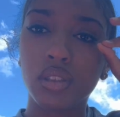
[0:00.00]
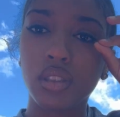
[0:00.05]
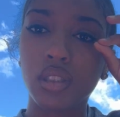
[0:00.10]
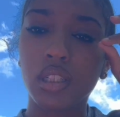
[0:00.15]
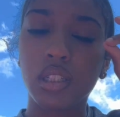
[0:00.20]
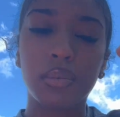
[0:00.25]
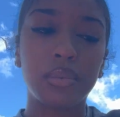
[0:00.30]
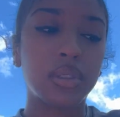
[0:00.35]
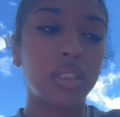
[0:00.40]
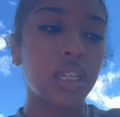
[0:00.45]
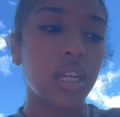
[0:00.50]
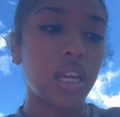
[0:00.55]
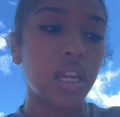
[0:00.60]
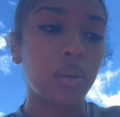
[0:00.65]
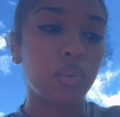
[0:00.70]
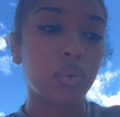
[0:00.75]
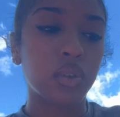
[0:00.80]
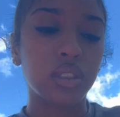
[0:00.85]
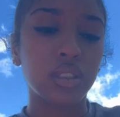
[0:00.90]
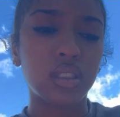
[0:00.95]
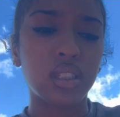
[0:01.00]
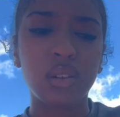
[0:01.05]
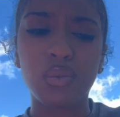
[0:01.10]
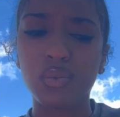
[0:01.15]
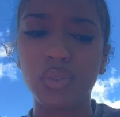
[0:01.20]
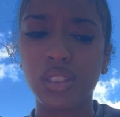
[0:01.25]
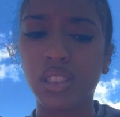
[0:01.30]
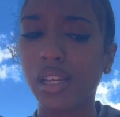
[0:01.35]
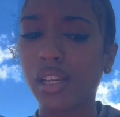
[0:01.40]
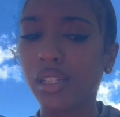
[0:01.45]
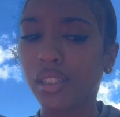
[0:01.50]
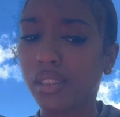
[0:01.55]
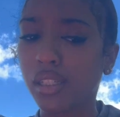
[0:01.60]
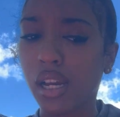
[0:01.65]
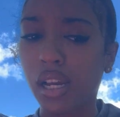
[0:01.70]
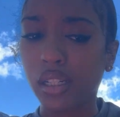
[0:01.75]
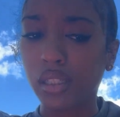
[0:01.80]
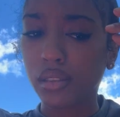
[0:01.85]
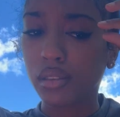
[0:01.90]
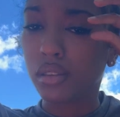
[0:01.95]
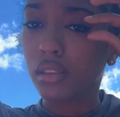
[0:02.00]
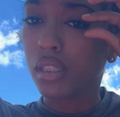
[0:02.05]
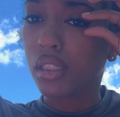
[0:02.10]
you know what I'm saying, where stuff was, like, kind of